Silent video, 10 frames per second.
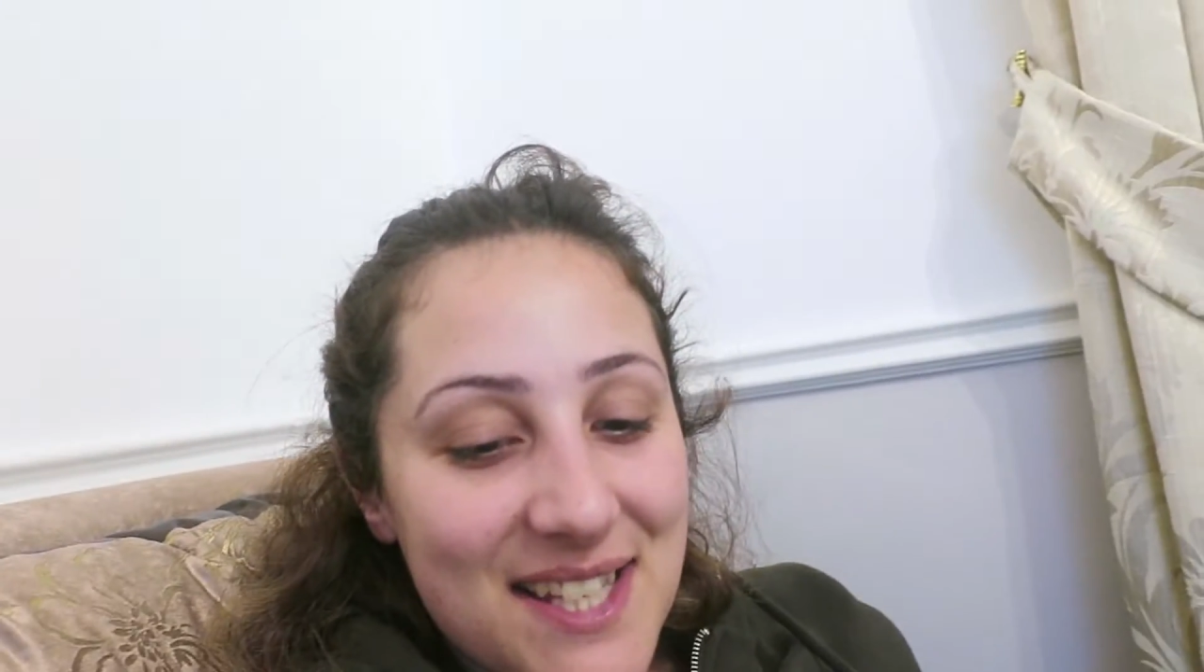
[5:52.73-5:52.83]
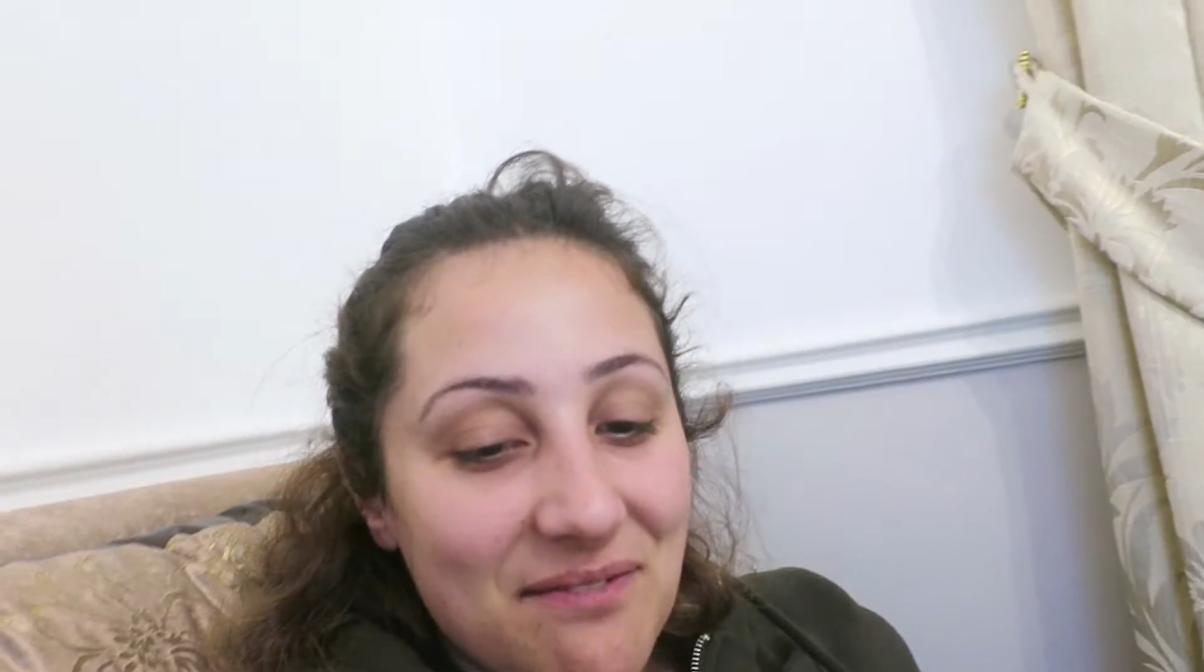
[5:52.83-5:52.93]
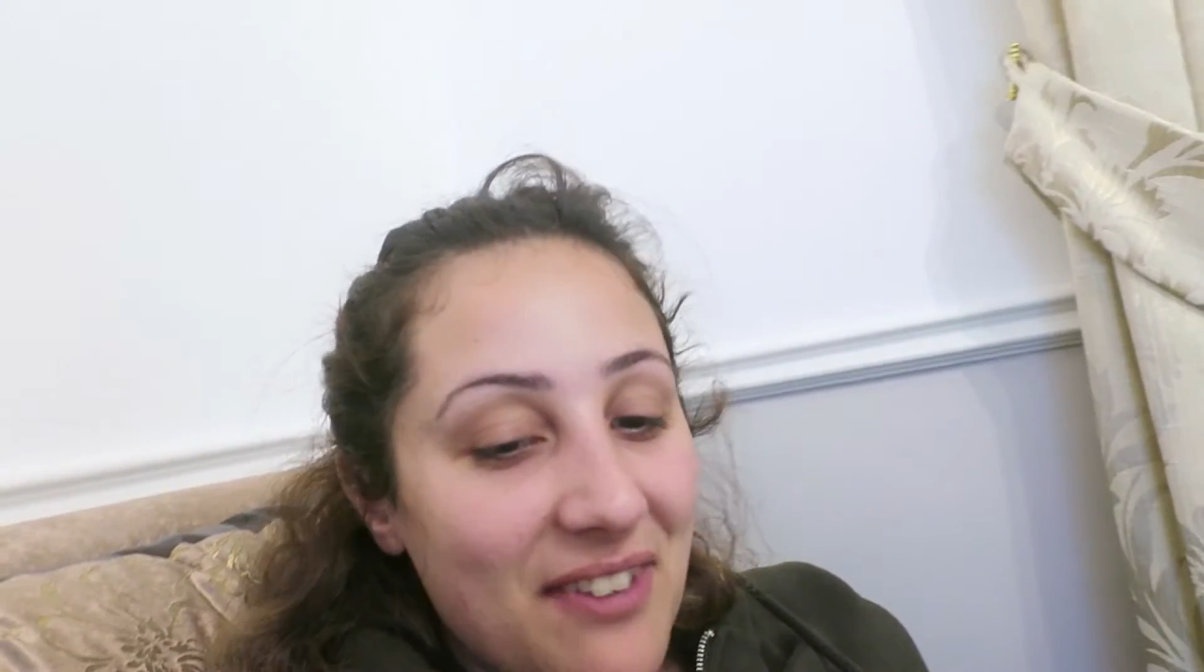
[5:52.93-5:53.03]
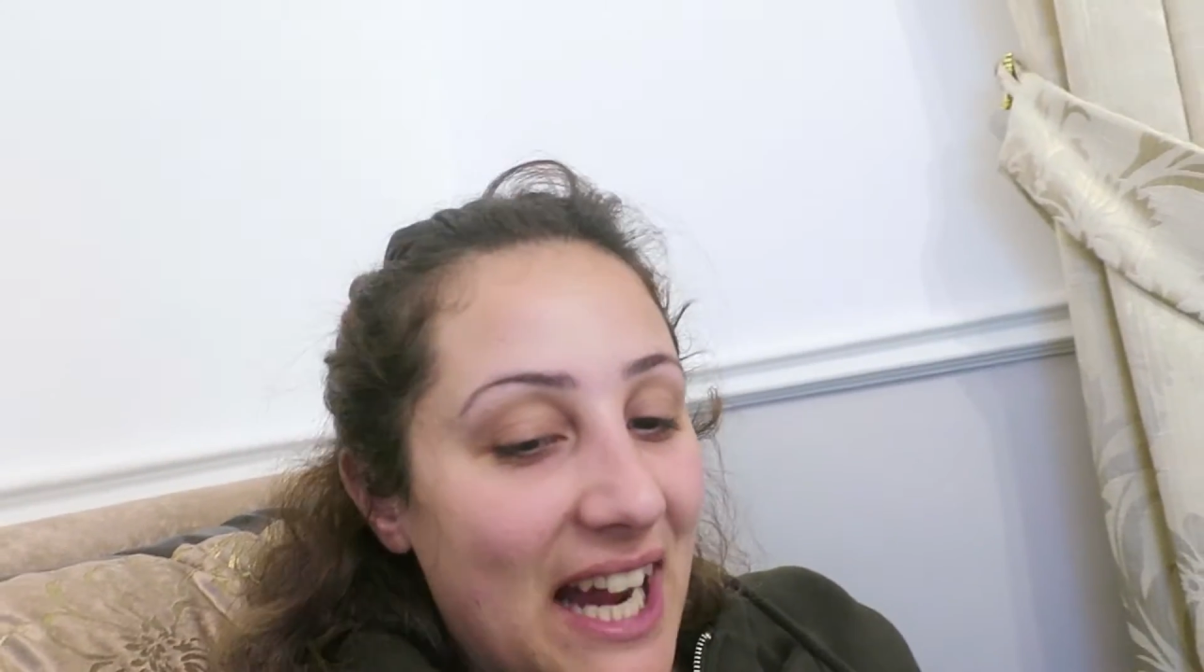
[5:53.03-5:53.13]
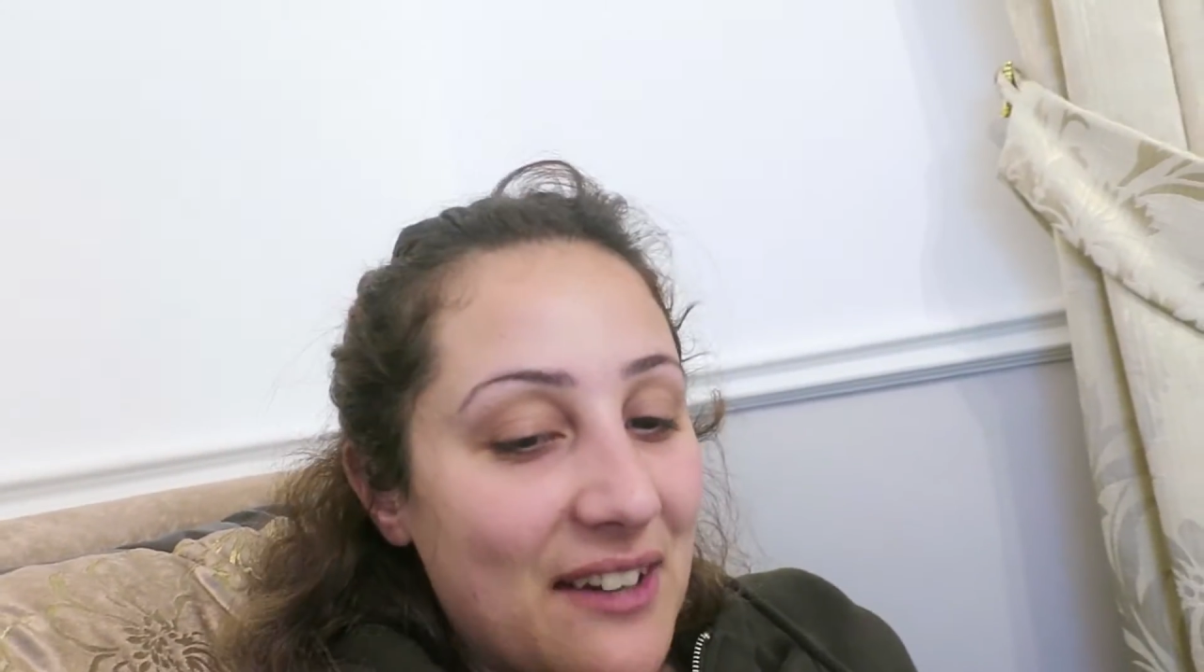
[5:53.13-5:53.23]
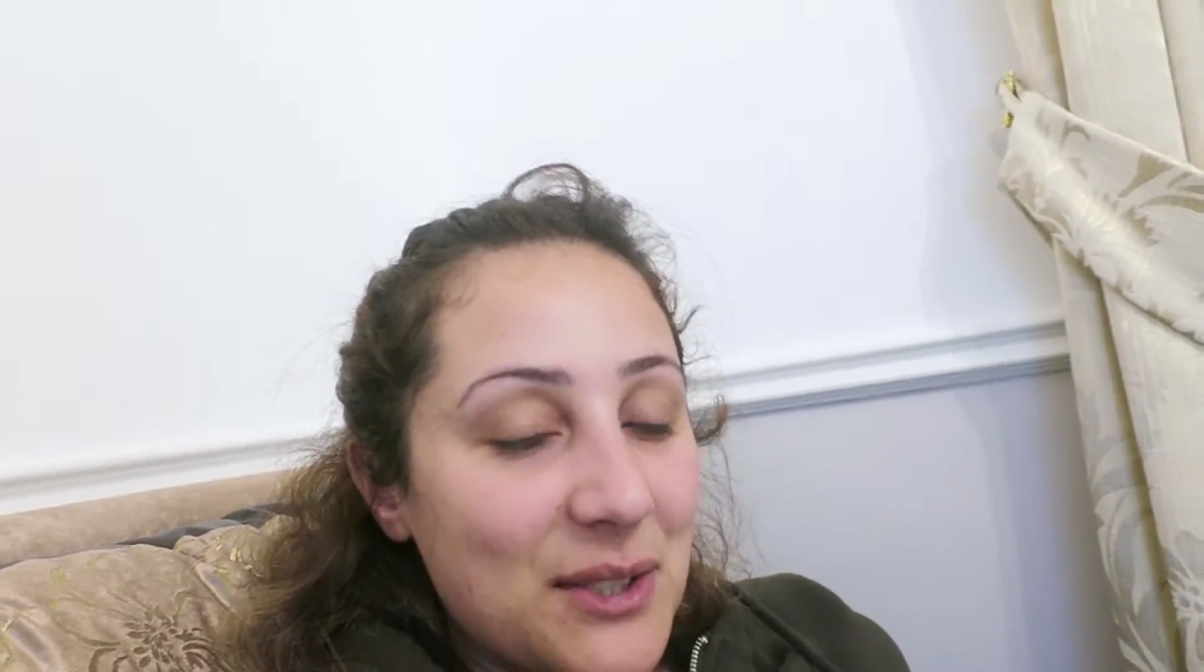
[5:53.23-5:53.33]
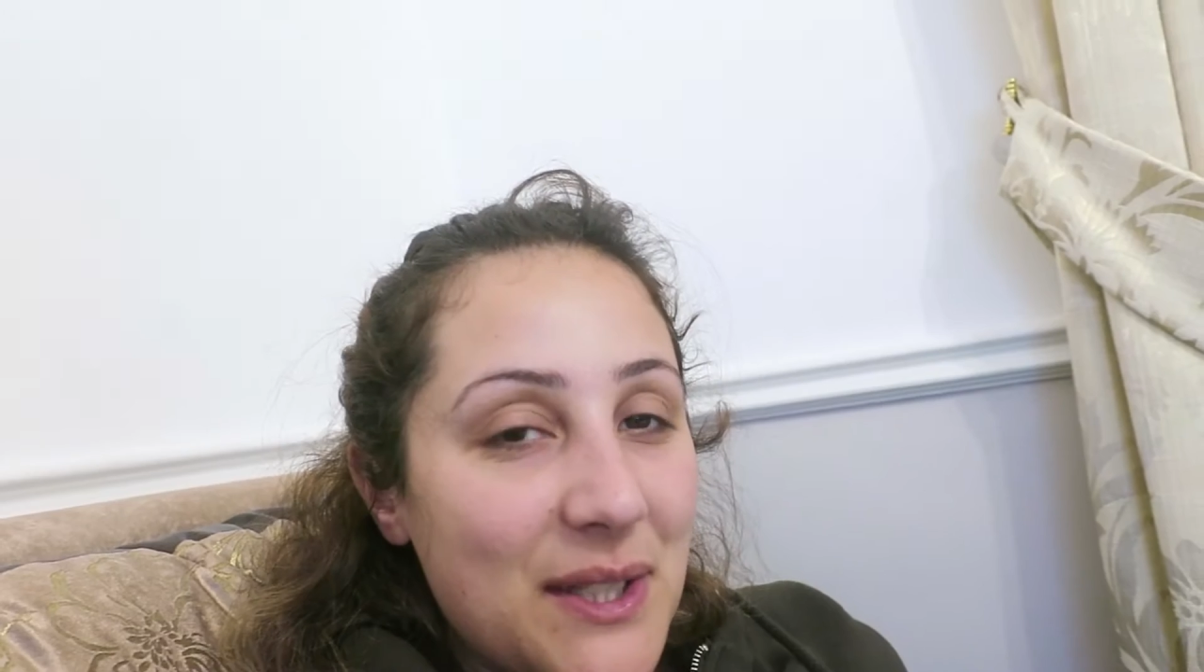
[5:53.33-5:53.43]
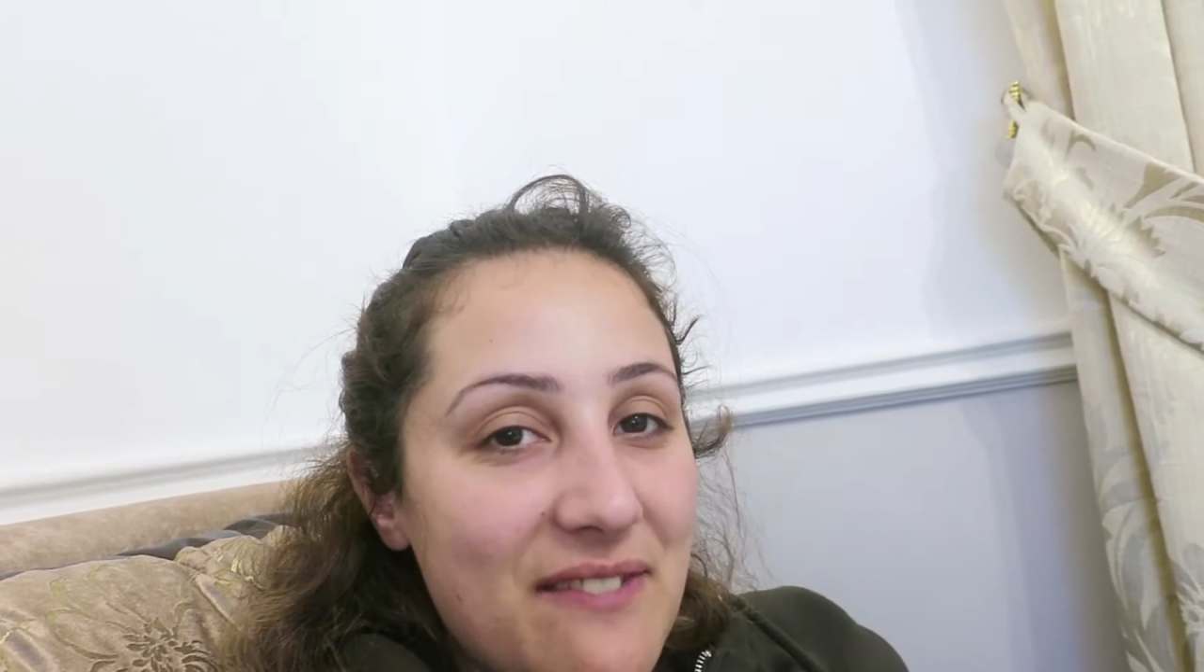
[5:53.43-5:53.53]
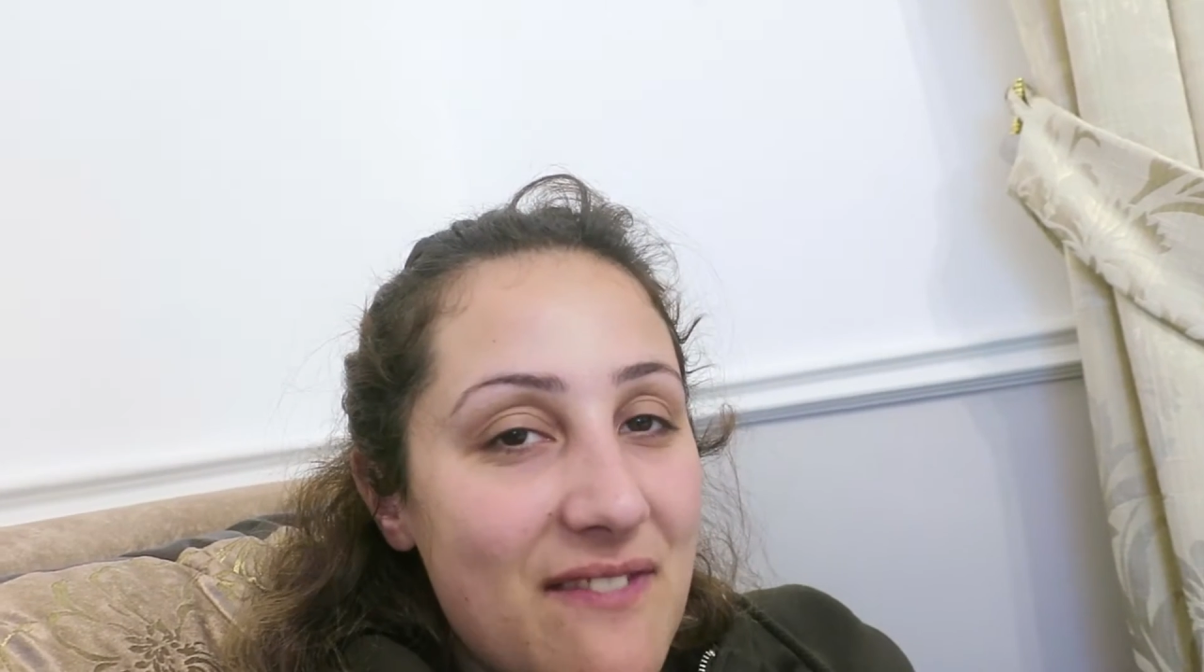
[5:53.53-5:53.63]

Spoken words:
a viral